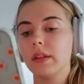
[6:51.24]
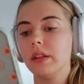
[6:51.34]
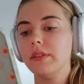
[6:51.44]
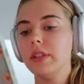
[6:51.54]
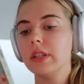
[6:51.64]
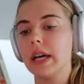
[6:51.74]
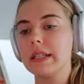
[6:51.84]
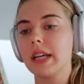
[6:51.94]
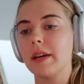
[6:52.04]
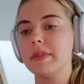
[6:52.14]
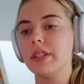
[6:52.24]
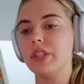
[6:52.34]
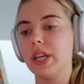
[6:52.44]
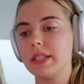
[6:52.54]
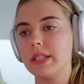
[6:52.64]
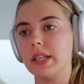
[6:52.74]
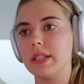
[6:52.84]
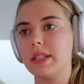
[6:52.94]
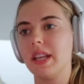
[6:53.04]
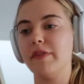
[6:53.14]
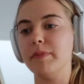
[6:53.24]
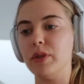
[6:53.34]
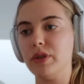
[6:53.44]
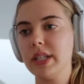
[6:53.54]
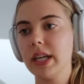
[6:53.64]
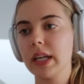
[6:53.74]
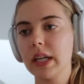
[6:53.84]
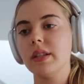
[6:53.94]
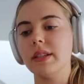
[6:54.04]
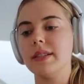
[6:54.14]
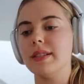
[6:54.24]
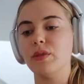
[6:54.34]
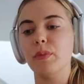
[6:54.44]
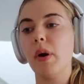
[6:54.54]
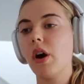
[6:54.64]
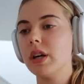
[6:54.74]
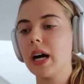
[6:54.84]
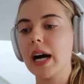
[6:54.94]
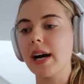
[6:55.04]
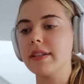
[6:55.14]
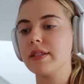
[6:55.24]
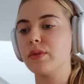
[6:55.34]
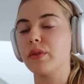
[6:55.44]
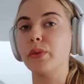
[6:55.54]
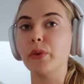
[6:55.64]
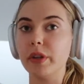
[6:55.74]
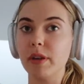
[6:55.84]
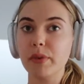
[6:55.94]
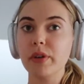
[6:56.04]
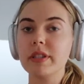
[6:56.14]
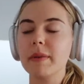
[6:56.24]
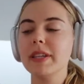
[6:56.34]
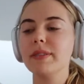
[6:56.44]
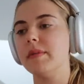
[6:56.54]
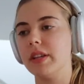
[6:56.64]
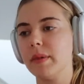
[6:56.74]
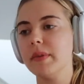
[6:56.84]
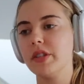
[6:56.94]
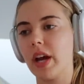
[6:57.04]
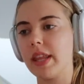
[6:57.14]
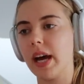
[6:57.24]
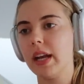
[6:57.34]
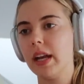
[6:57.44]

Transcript: A lot of you last time suggested instead of music to listen to a podcast or an audiobook or something. So I think I'm going to try that.